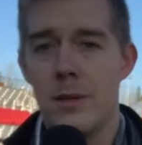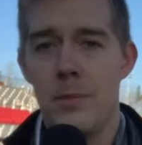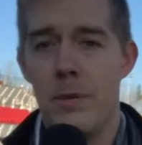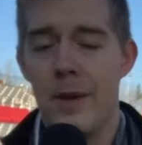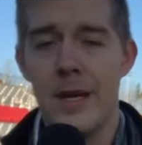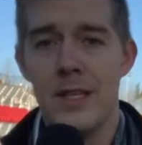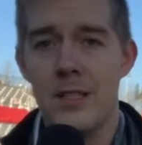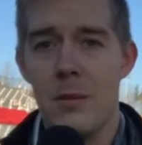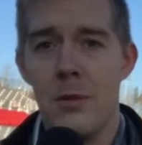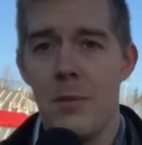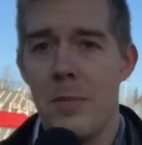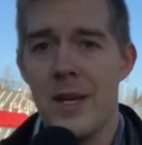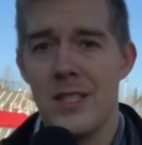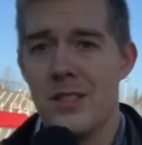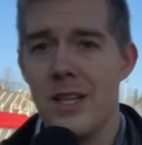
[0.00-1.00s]
playing some of the
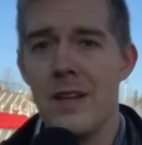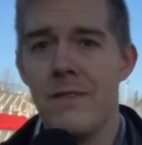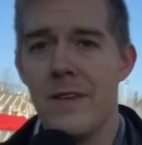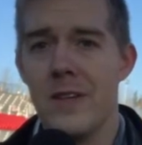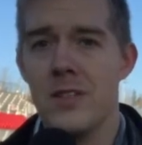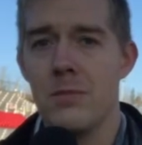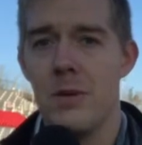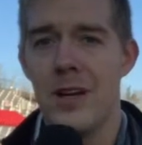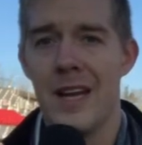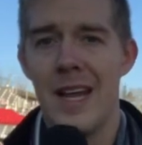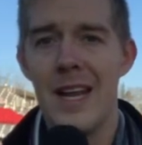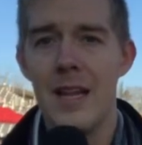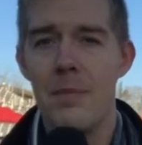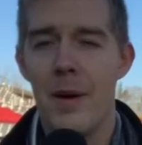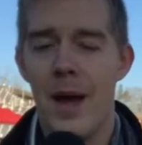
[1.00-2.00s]
best defense among
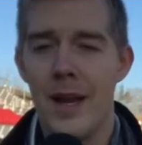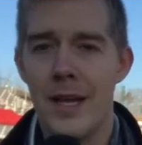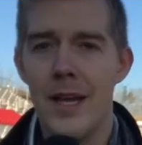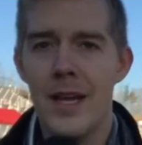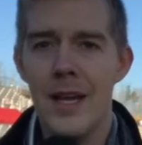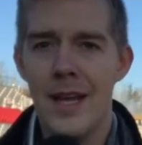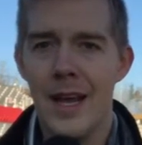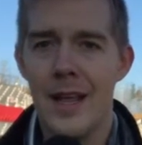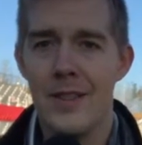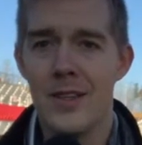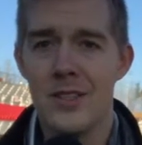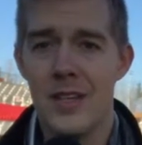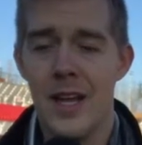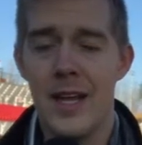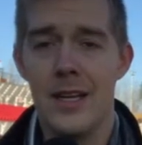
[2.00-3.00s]
anybody in the
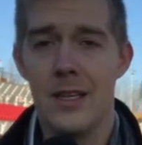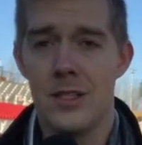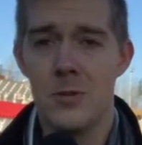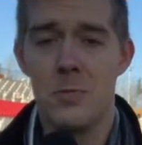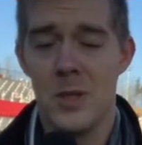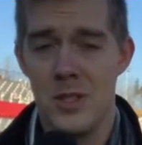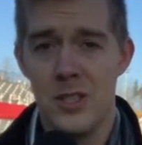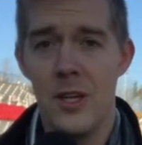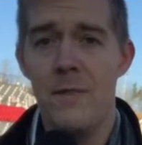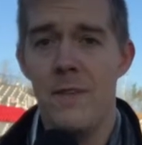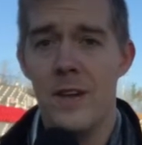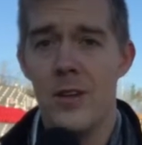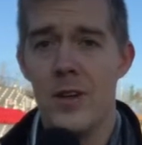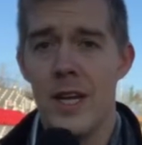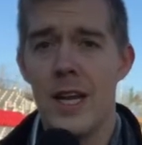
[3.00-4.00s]
state, and
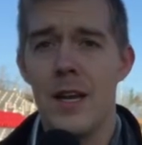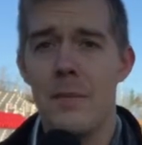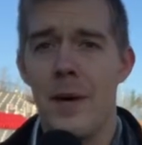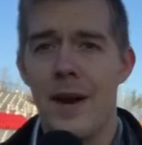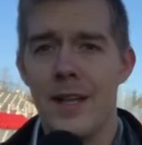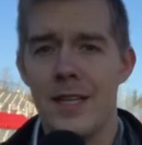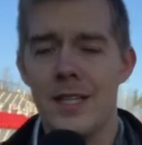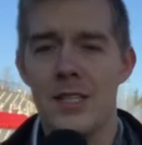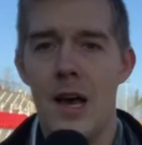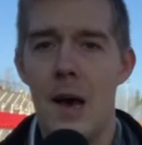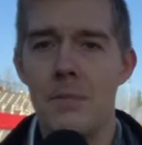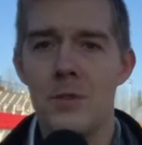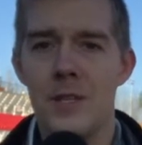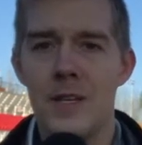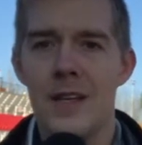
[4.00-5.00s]
specifically anybody that
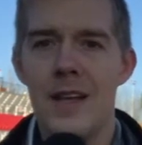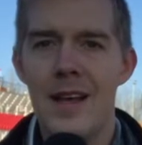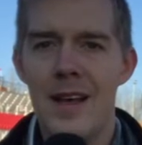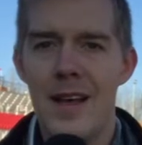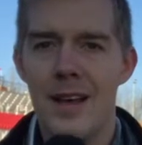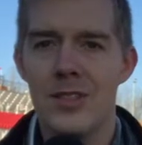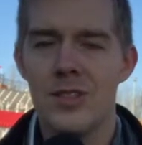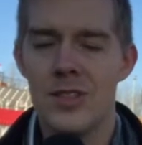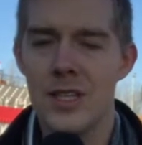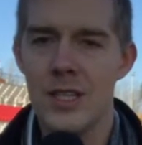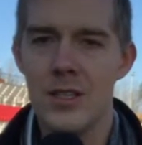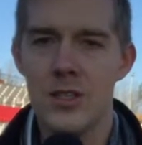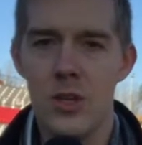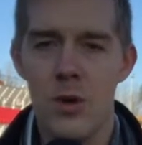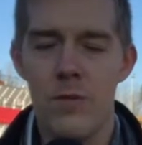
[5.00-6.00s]
Thompson has
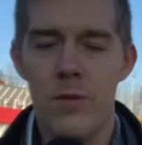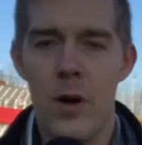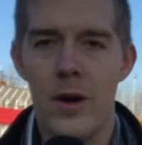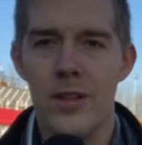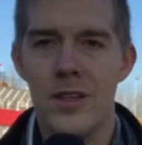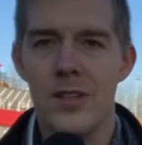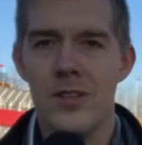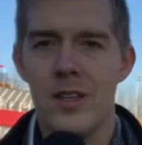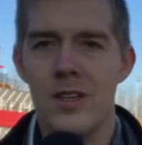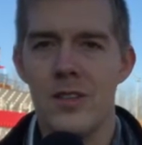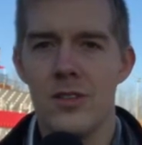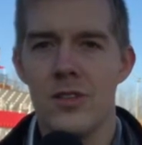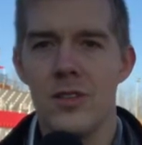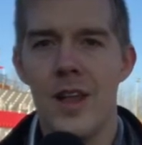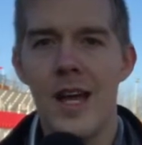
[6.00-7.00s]
seen so far this
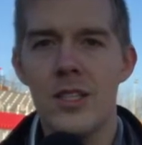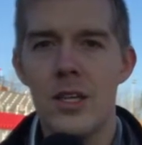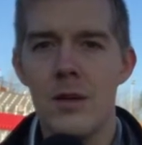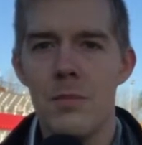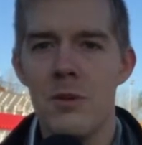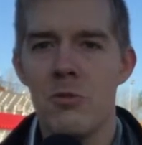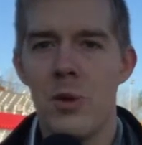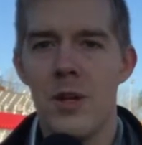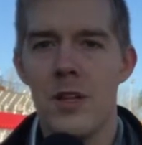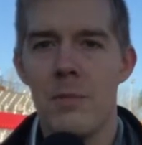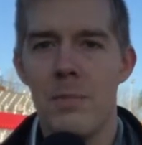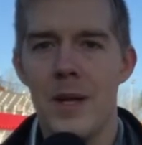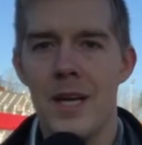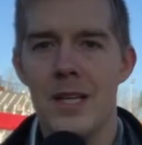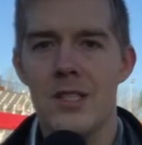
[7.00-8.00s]
season. So that's going to be one of the
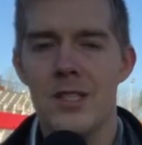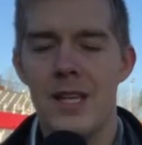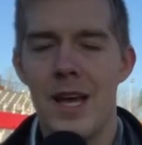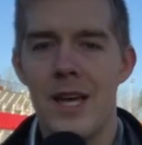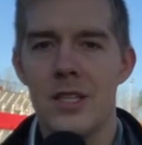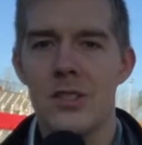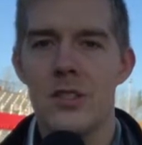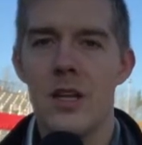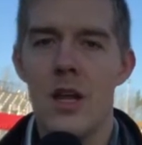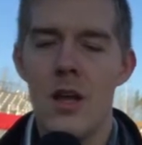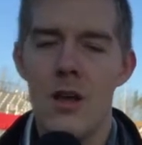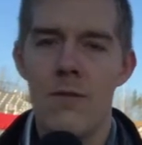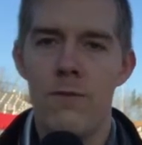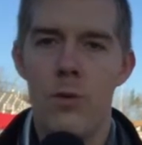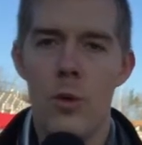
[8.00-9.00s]
biggest tests
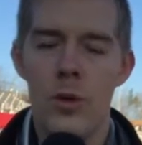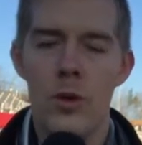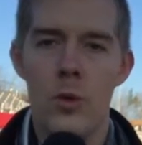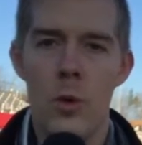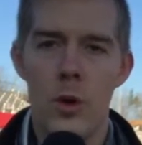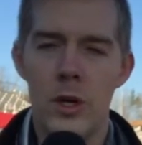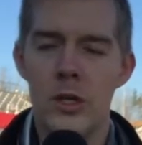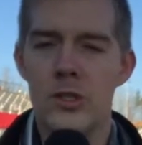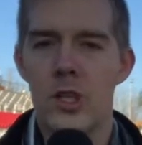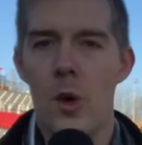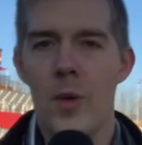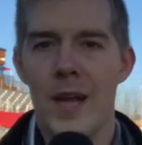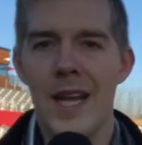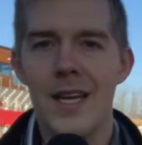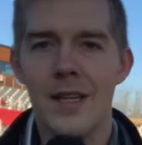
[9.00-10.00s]
for the Warriors
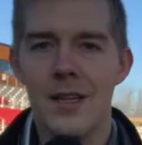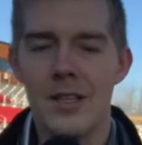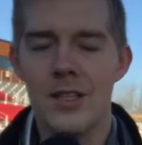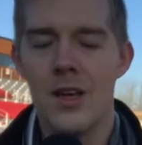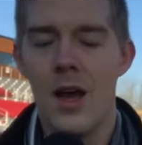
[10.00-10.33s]
going into this